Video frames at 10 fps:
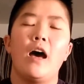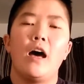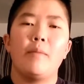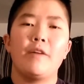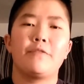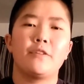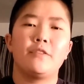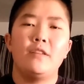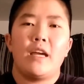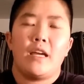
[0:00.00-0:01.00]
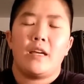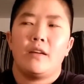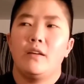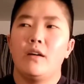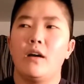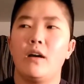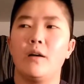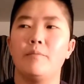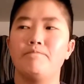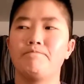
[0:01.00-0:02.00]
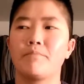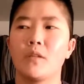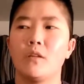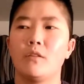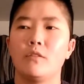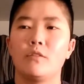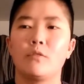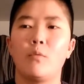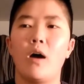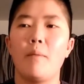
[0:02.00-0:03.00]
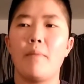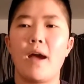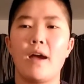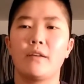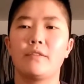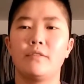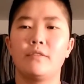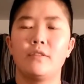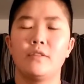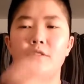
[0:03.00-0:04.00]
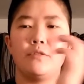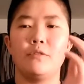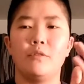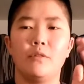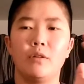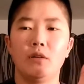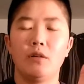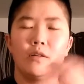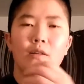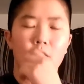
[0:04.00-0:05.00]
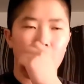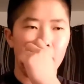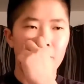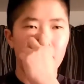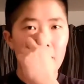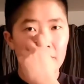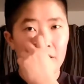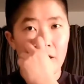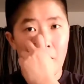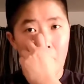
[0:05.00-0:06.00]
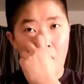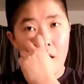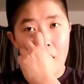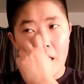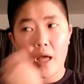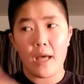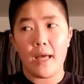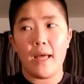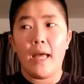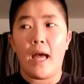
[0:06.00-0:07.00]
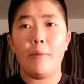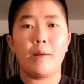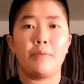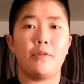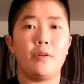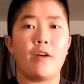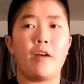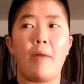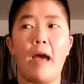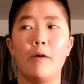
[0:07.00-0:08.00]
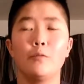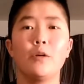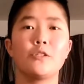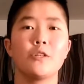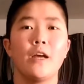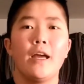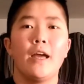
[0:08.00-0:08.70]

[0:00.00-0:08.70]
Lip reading: My first day squat max to a few days ago, I went up 35 pounds, which